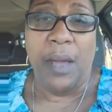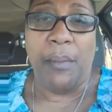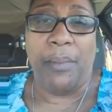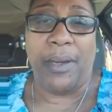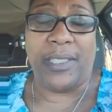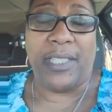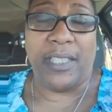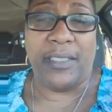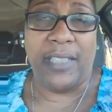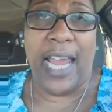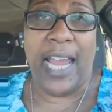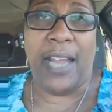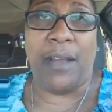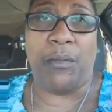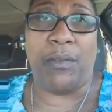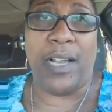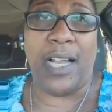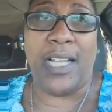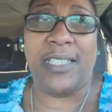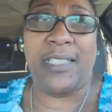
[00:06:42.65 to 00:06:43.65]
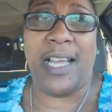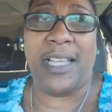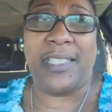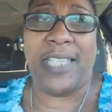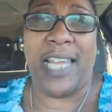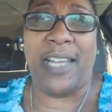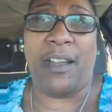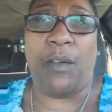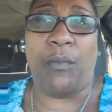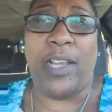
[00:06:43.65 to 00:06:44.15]
But today, let's not
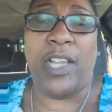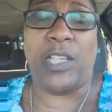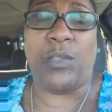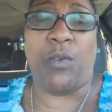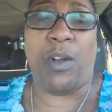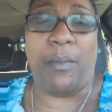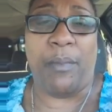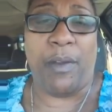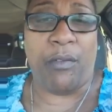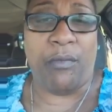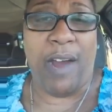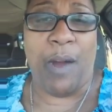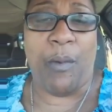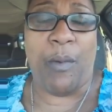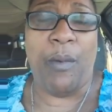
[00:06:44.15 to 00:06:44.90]
say that we just want to be right.